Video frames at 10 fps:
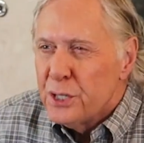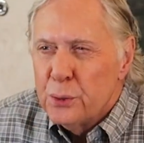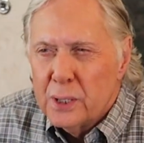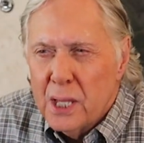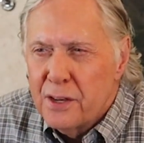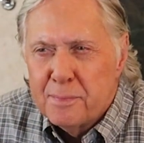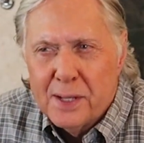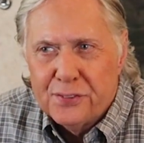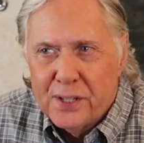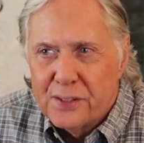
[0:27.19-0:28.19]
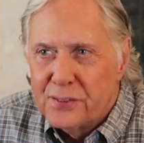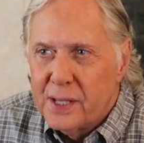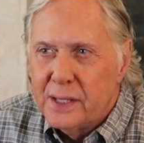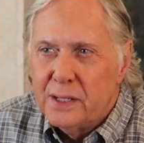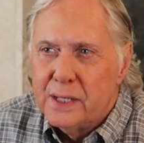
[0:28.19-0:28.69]
know, a lot of my sex
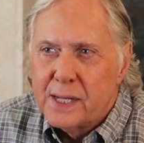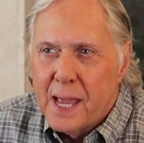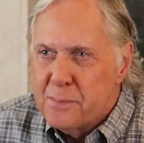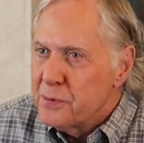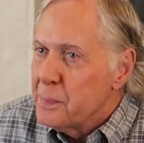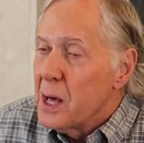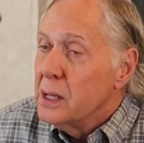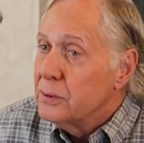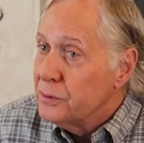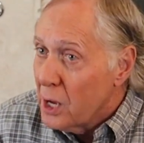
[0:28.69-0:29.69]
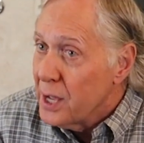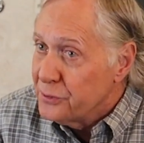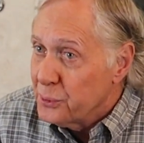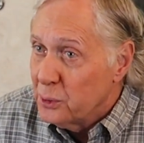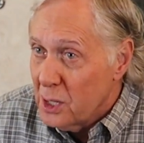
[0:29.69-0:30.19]
ed came from the high
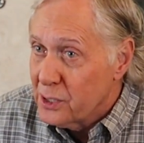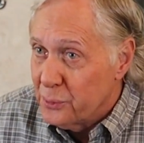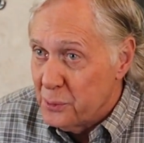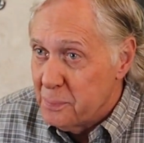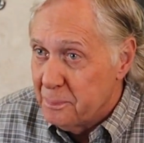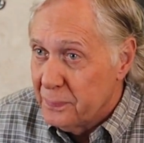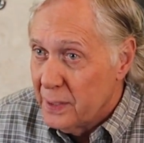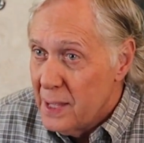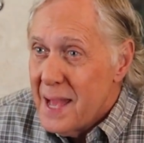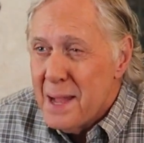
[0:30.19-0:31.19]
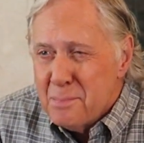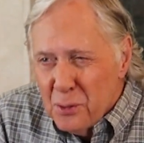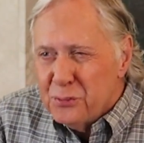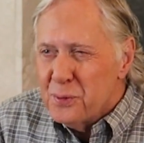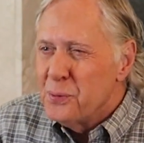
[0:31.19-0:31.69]
school locker room, and
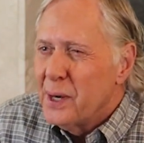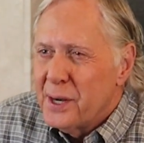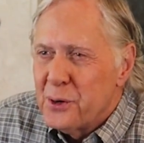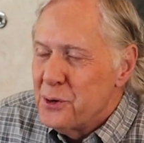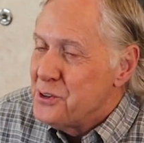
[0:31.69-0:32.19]
most of what I heard